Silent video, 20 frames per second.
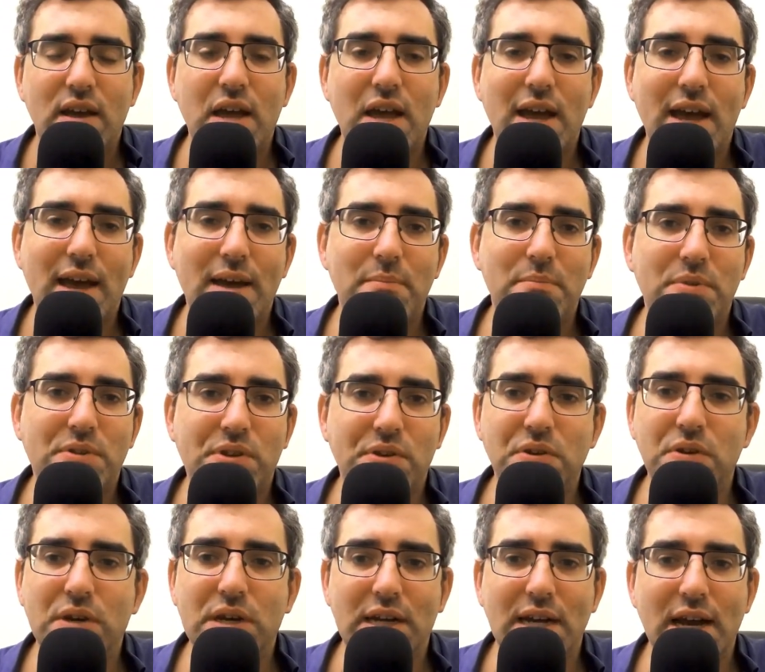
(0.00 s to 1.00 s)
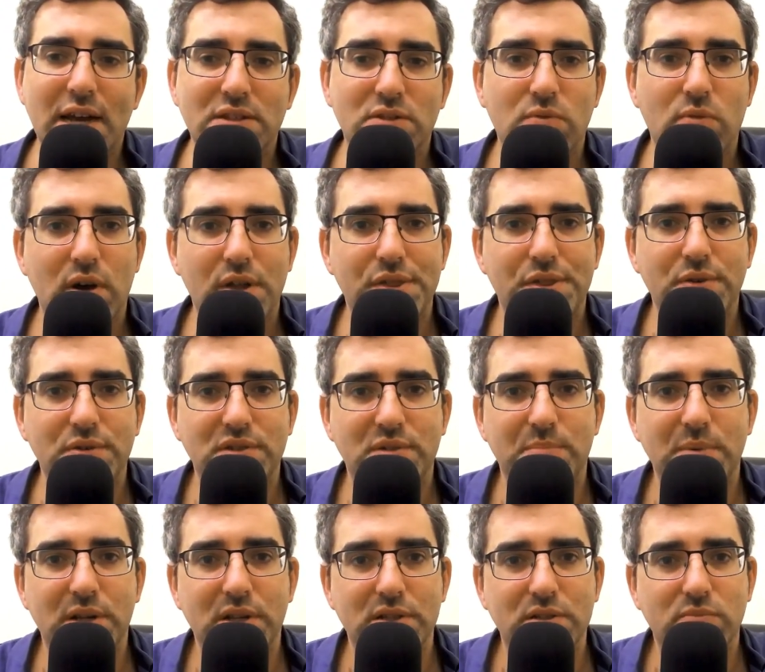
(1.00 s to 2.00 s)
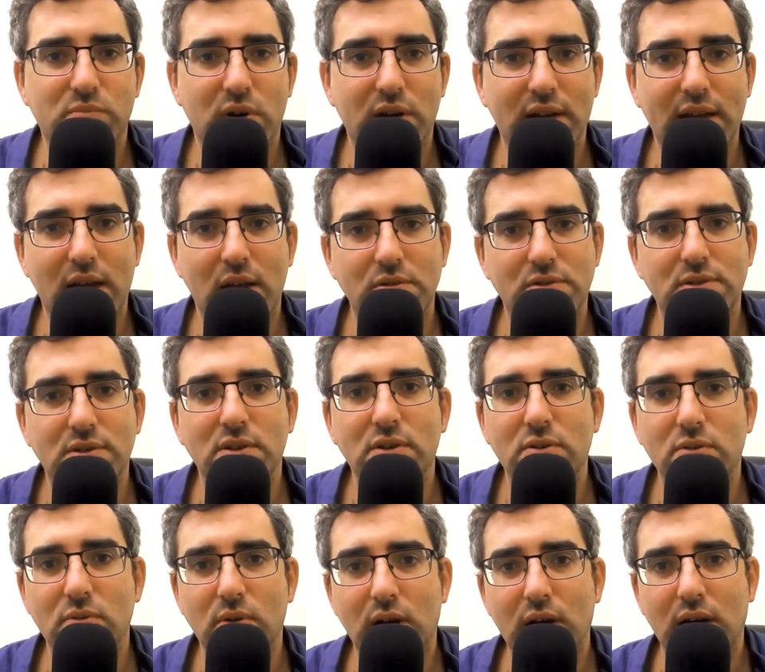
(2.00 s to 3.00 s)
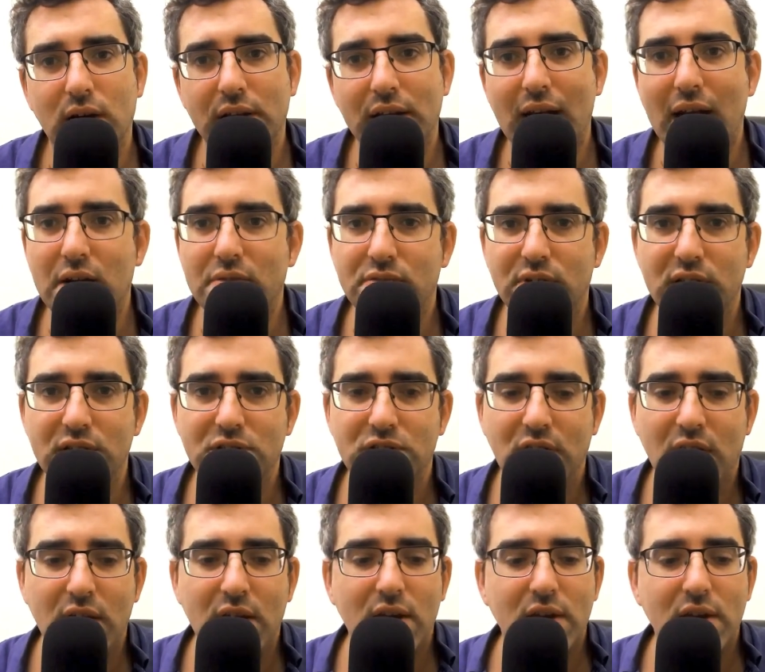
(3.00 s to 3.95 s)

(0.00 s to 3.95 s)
So you can ask what those bills work out to on average.